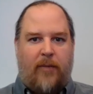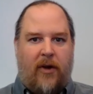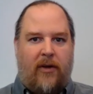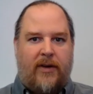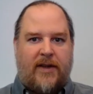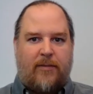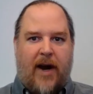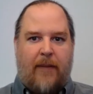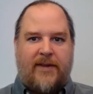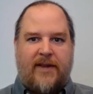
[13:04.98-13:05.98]
uphold its
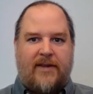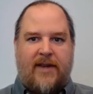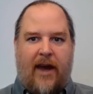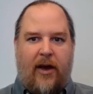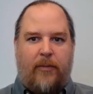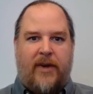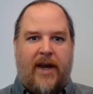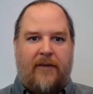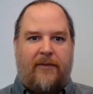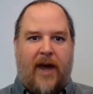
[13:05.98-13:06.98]
promises to help
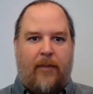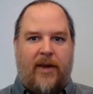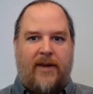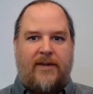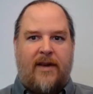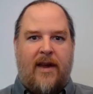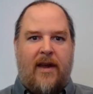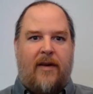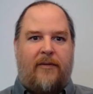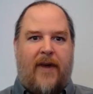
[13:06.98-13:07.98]
Native families
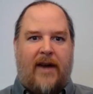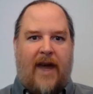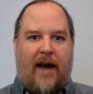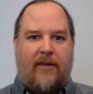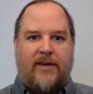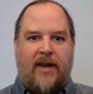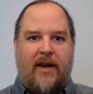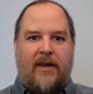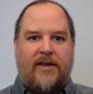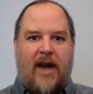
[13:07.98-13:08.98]
find
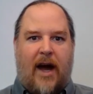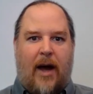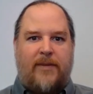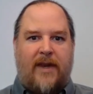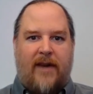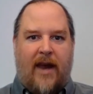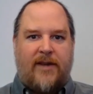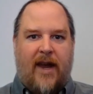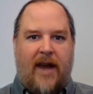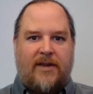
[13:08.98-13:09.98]
housing, jobs, and
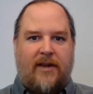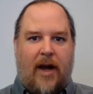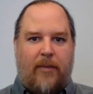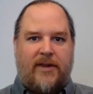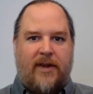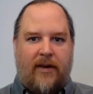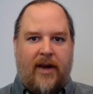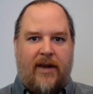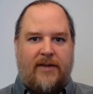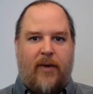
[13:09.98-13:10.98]
educational
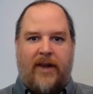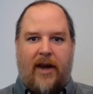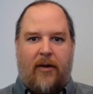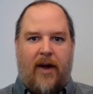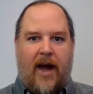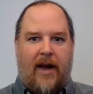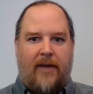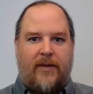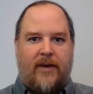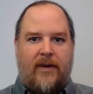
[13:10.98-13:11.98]
opportunities when they
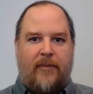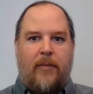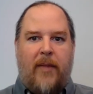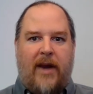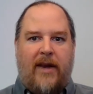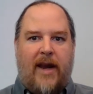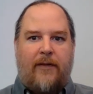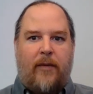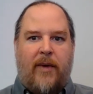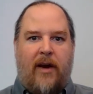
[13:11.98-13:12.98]
arrived. Many
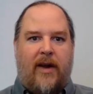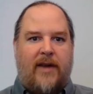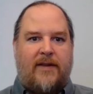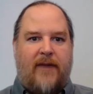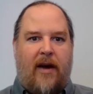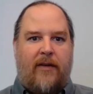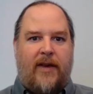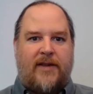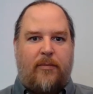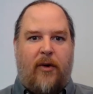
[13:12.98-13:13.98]
Native Americans found
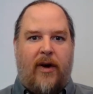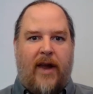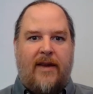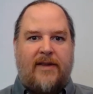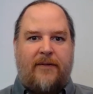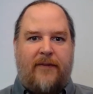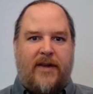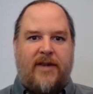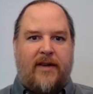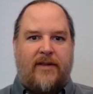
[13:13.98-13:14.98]
the support
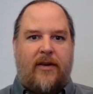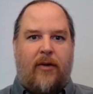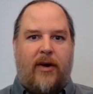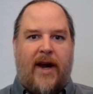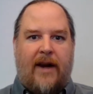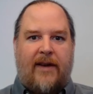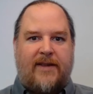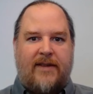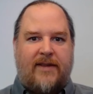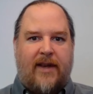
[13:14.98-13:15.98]
insufficient or
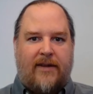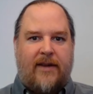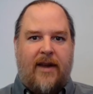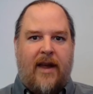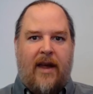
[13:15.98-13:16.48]
non-existent